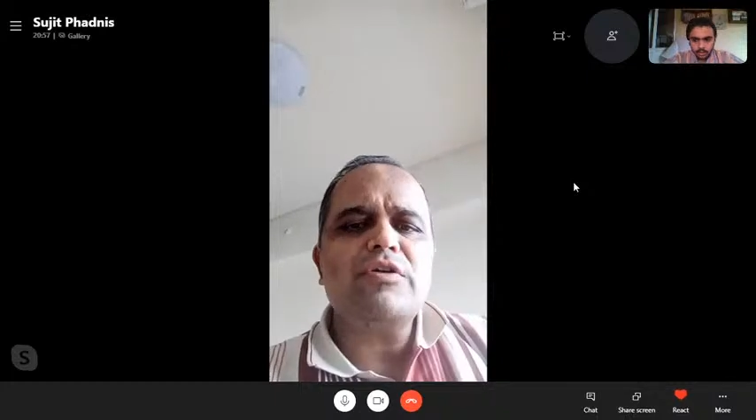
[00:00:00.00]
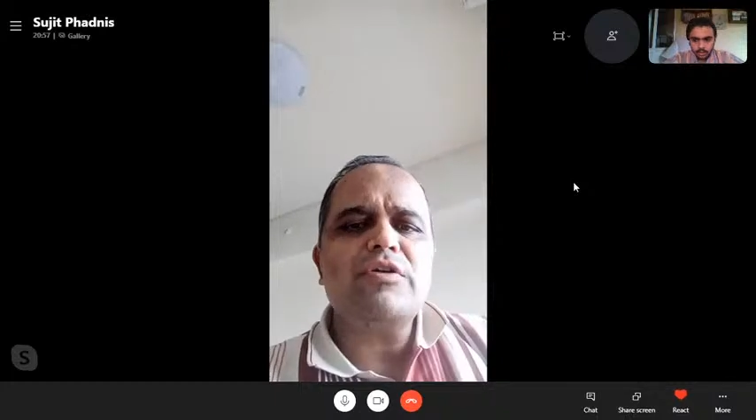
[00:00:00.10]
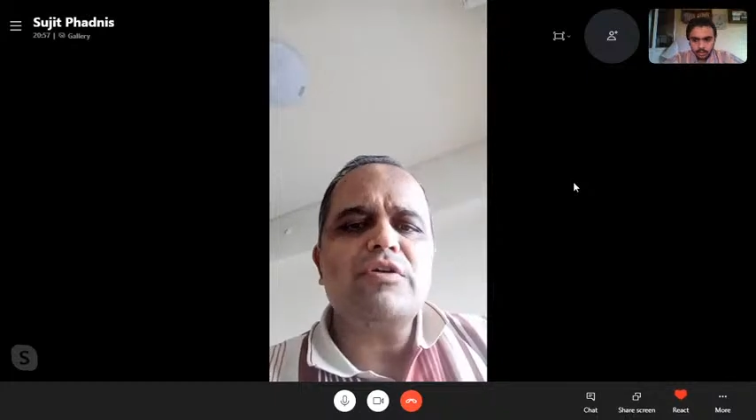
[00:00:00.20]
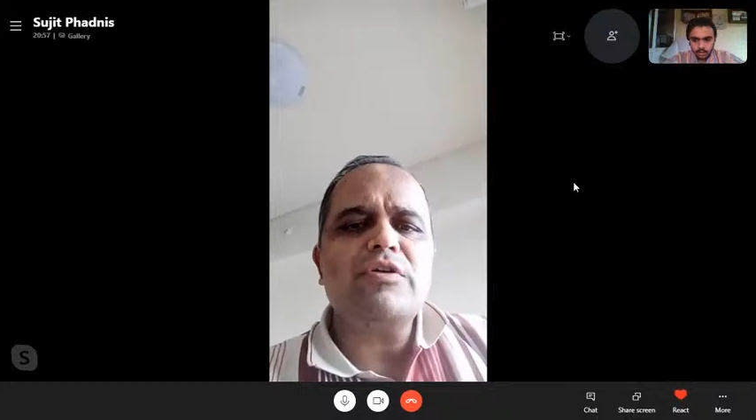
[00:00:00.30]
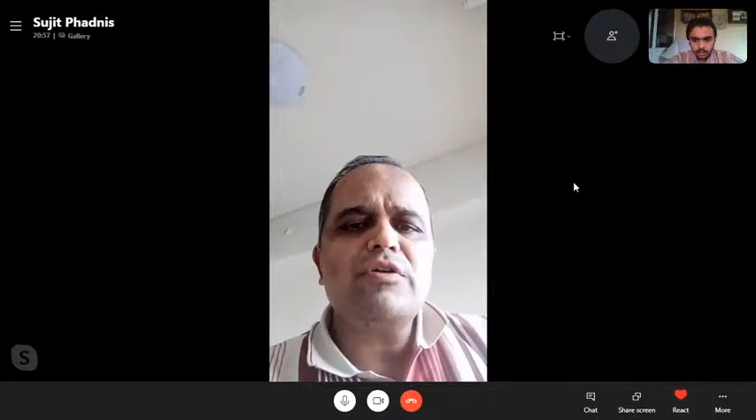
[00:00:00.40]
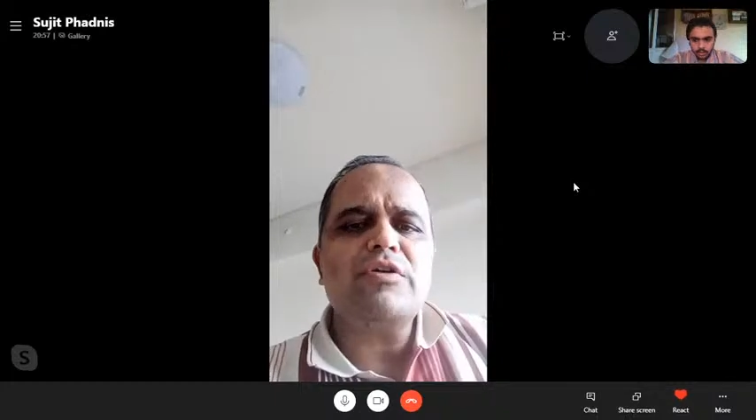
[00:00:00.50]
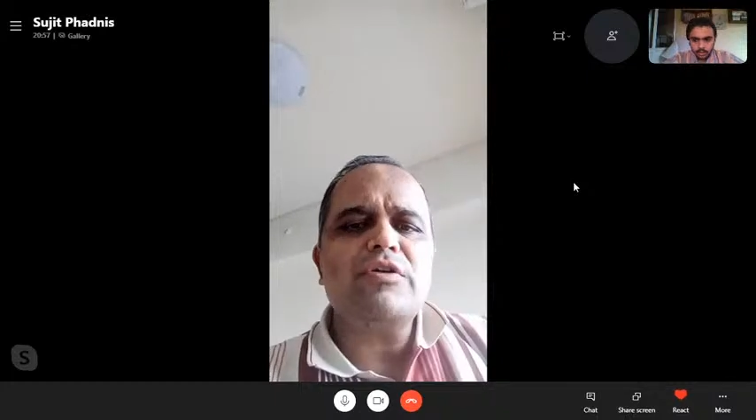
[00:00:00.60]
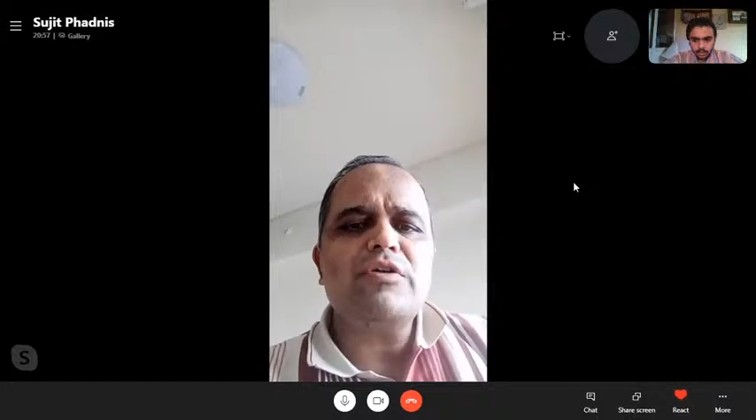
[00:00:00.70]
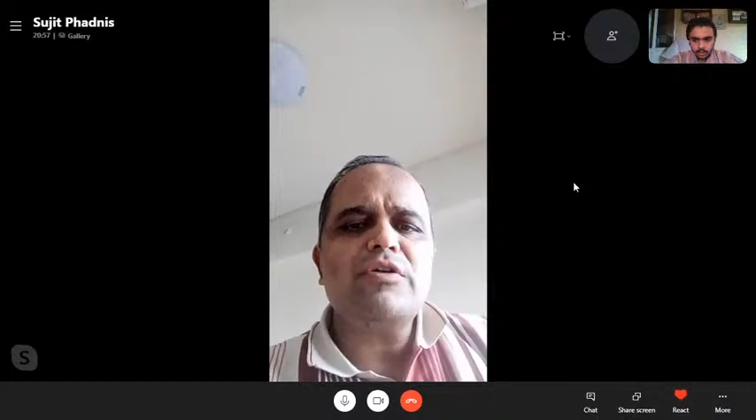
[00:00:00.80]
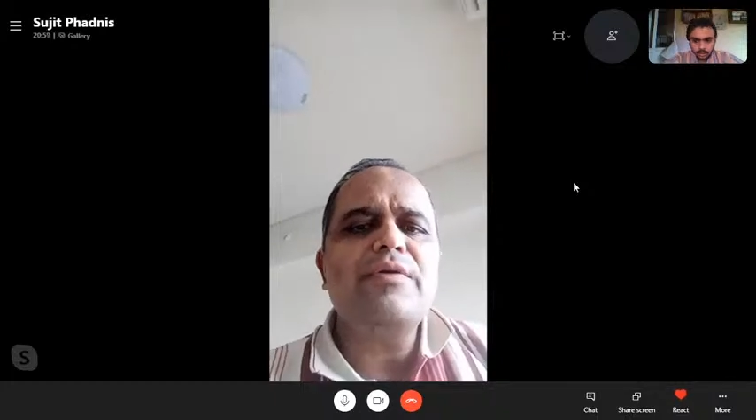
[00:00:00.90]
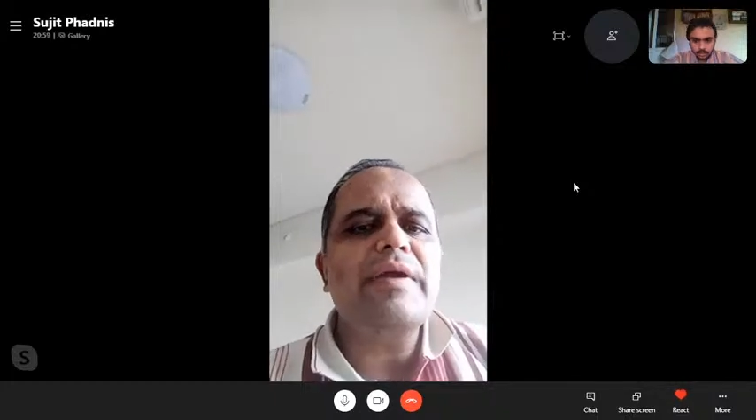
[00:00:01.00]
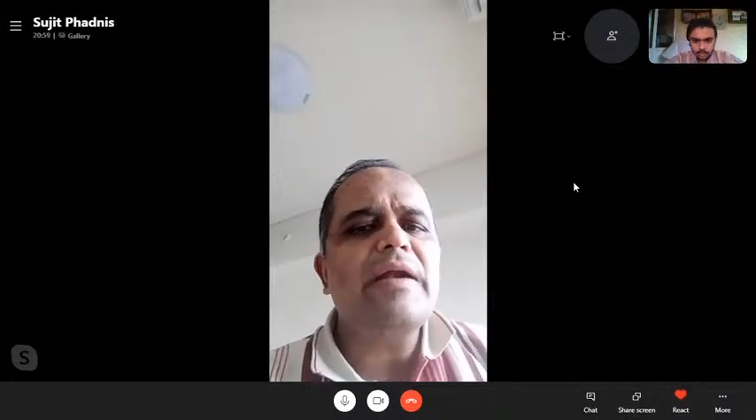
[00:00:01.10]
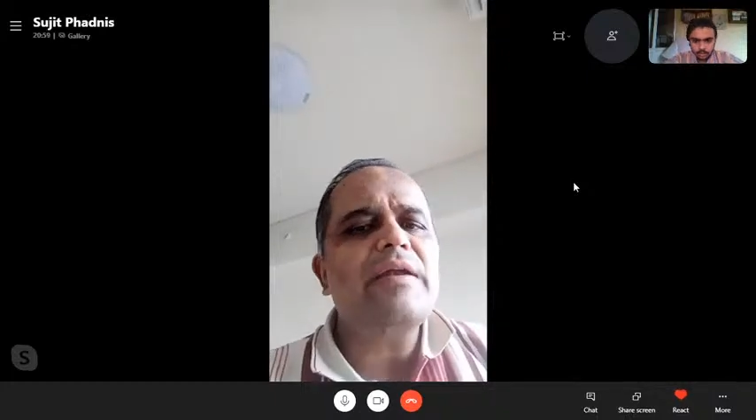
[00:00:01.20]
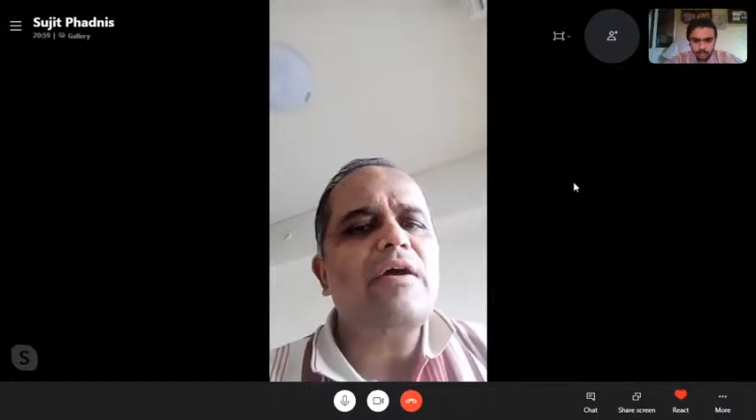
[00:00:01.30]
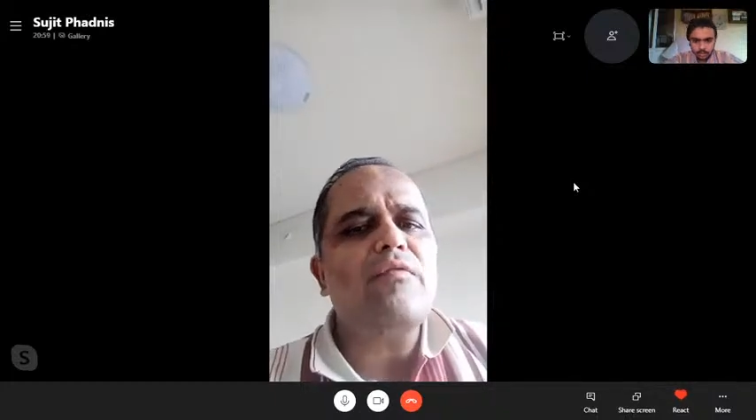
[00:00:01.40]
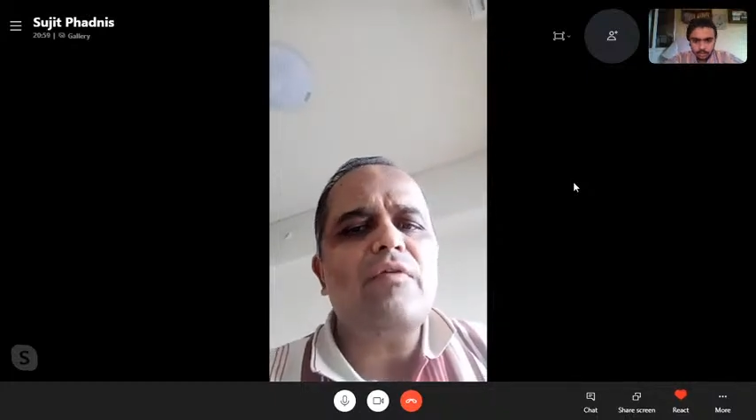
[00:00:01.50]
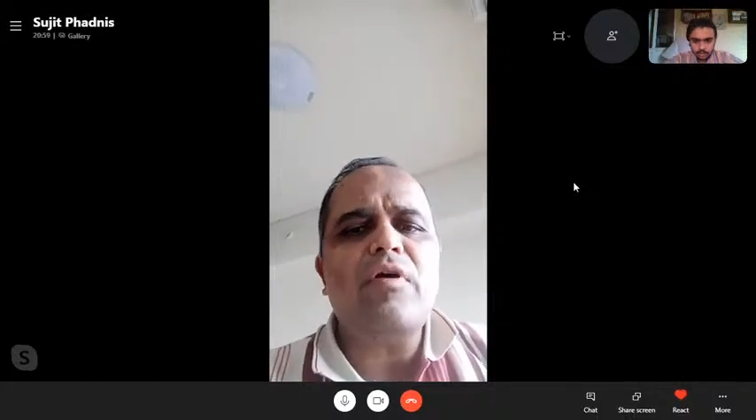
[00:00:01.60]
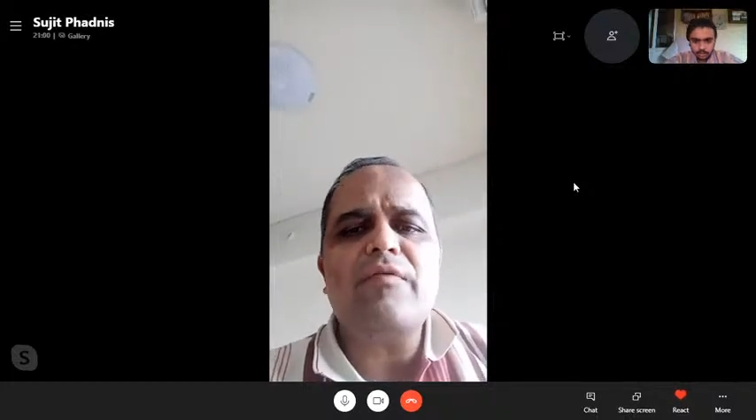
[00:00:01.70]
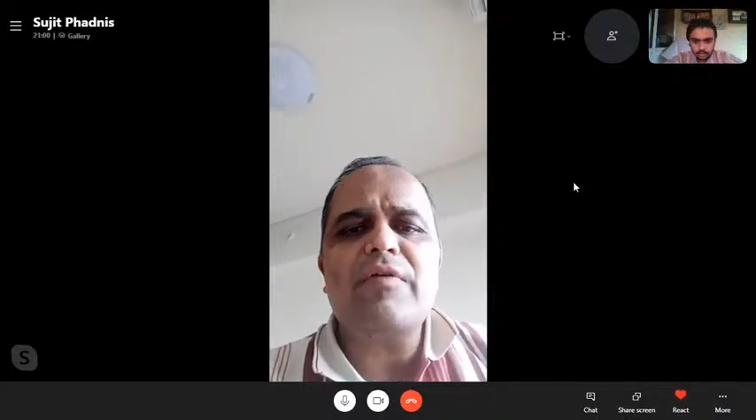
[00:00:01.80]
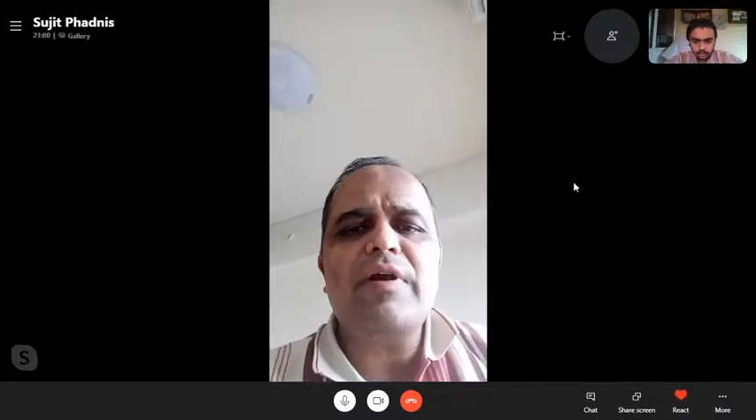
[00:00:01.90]
and you will get a
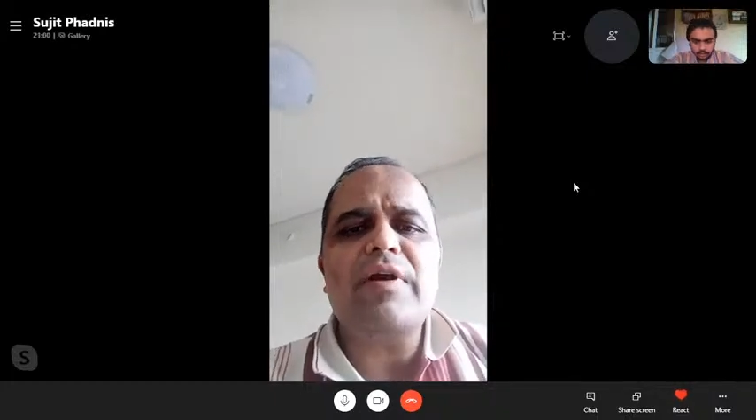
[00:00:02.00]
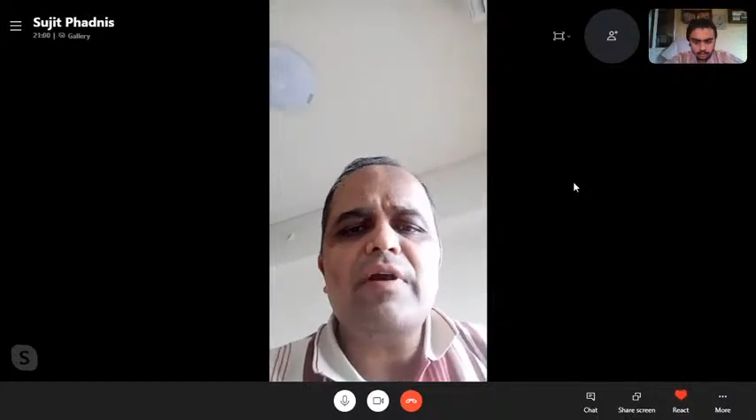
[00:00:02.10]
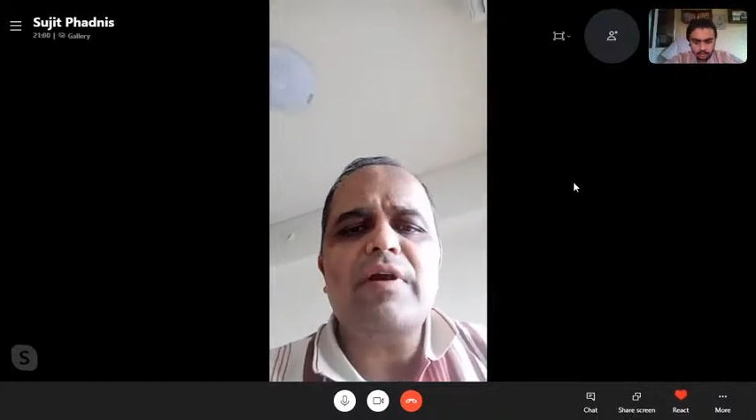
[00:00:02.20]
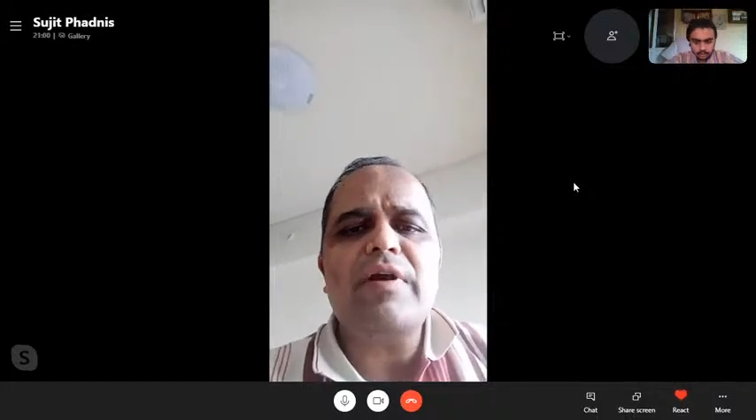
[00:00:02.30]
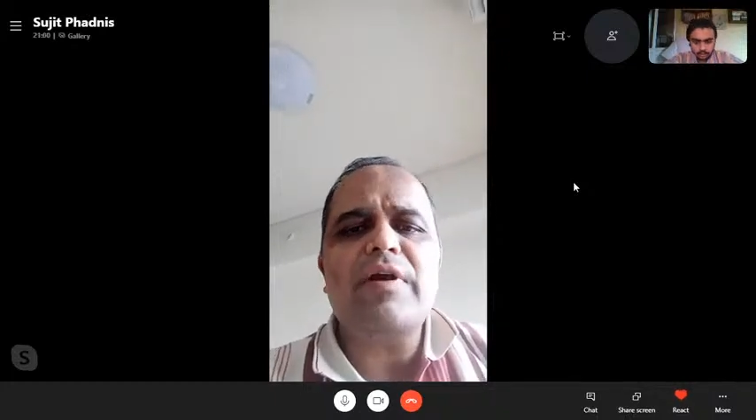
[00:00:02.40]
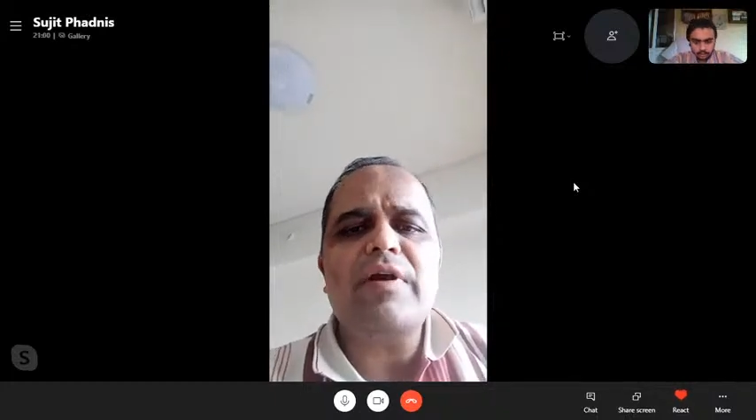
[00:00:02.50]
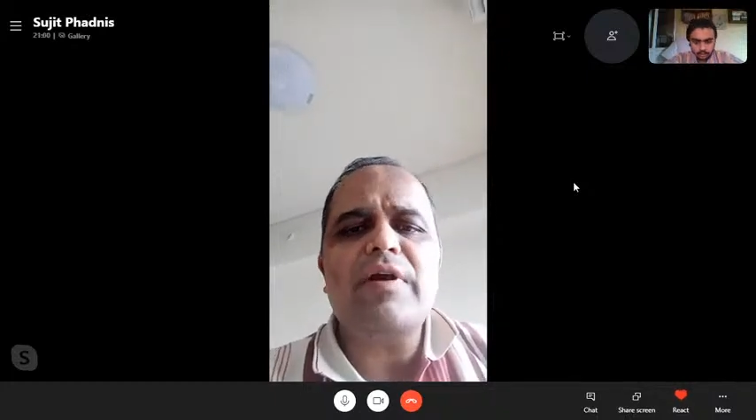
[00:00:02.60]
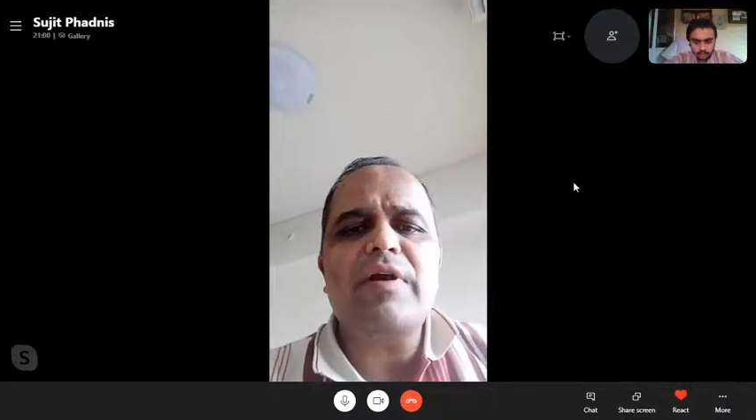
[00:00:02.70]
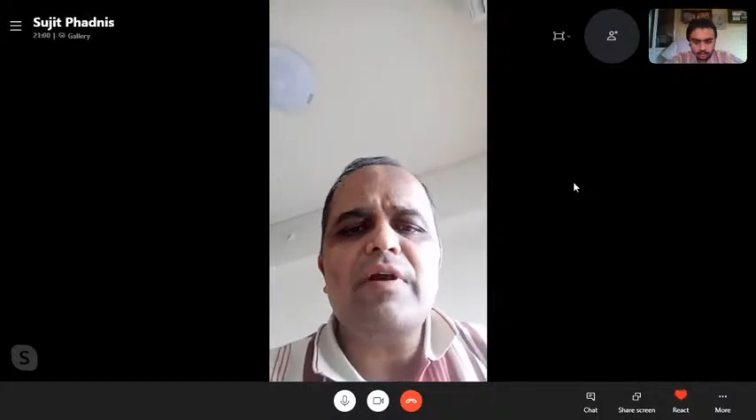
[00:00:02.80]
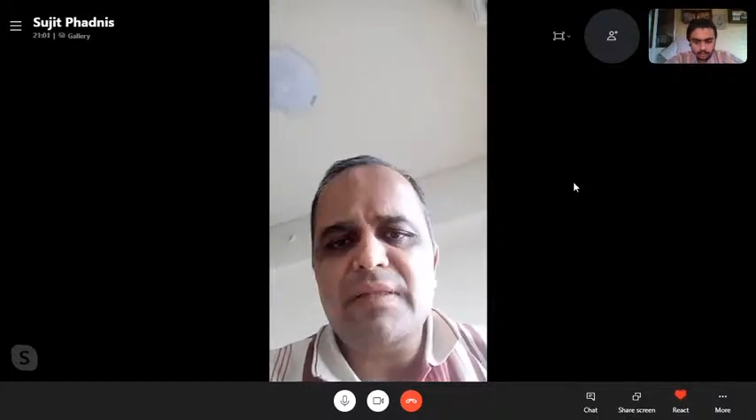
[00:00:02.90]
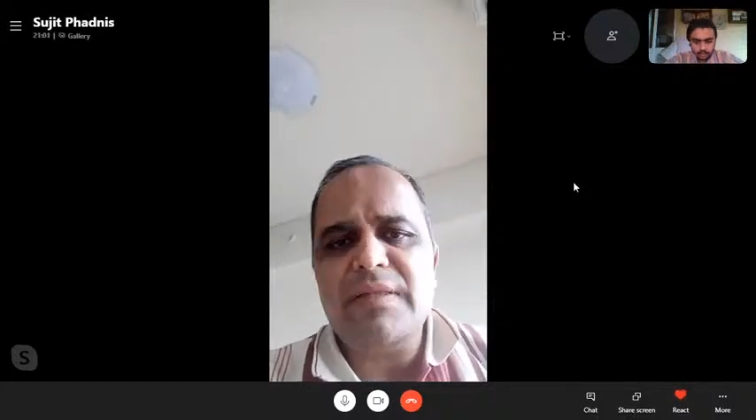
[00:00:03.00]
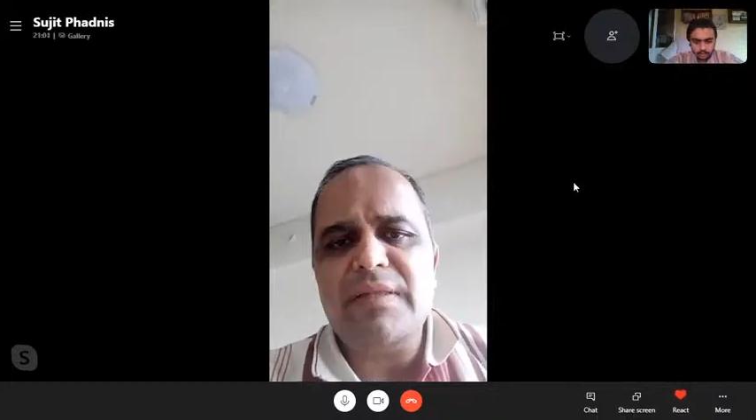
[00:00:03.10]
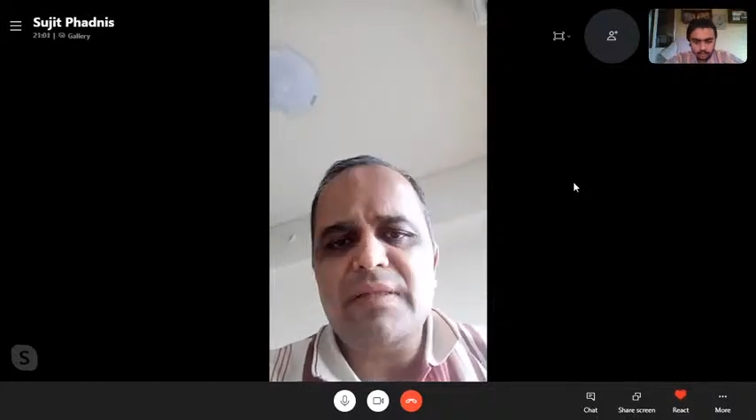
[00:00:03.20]
offer letter directly in Japan there.